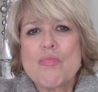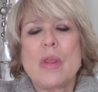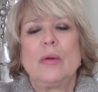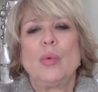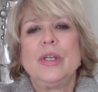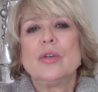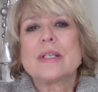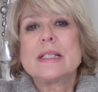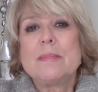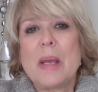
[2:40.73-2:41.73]
And when you're
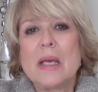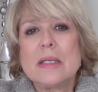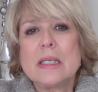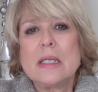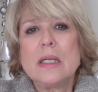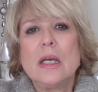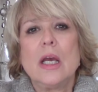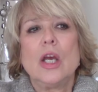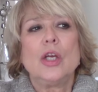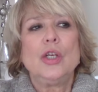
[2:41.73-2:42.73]
expanding,
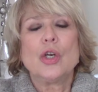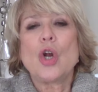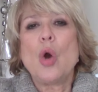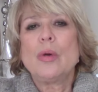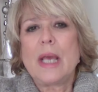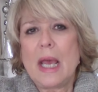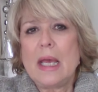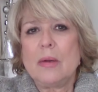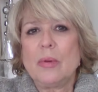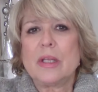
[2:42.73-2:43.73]
you're
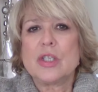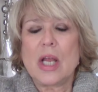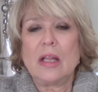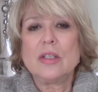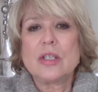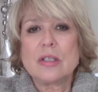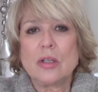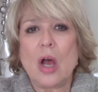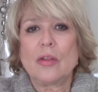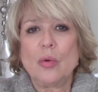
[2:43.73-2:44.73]
okay with the challenges
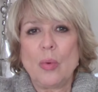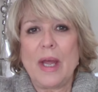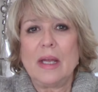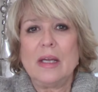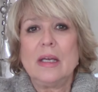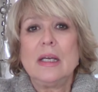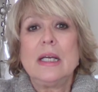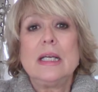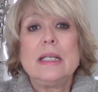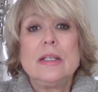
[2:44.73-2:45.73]
along the way
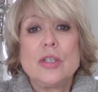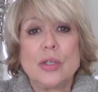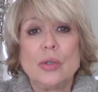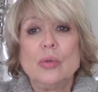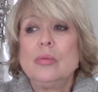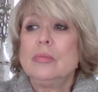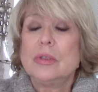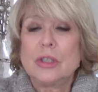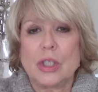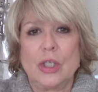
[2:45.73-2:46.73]
to
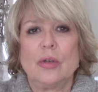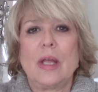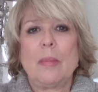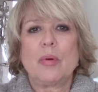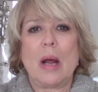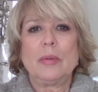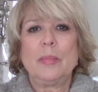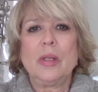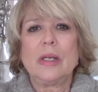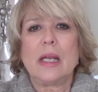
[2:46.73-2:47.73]
secure that
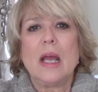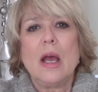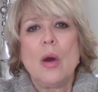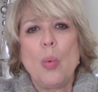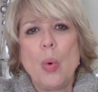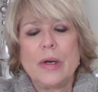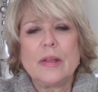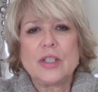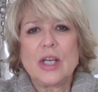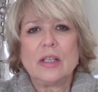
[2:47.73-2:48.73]
probability. What are
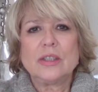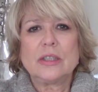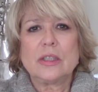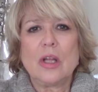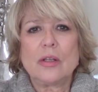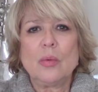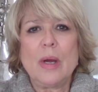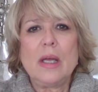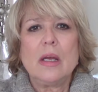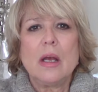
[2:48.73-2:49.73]
the challenges along the
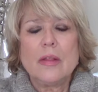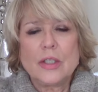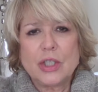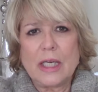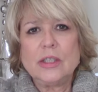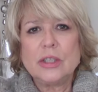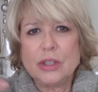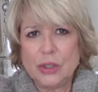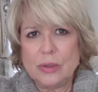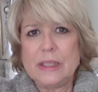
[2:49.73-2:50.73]
way? The
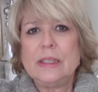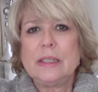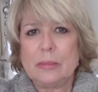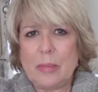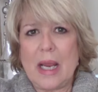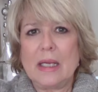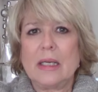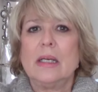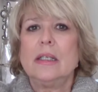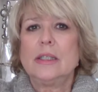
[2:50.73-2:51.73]
changes you need to
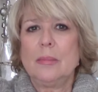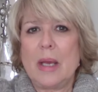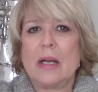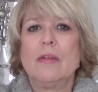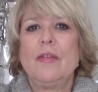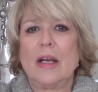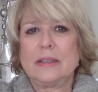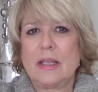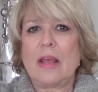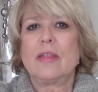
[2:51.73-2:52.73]
make to
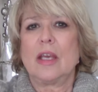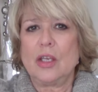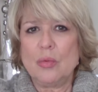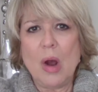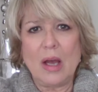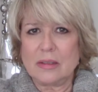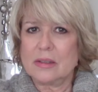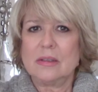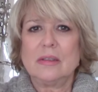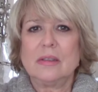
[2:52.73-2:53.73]
manifest that thing you want.